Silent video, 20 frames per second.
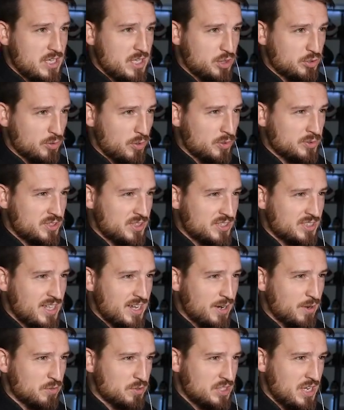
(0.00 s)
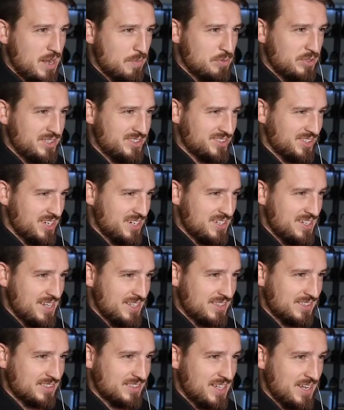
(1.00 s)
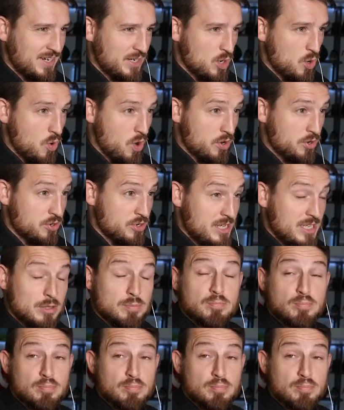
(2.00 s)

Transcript: he throws this leg over top. He's gonna take this leg and go underneath.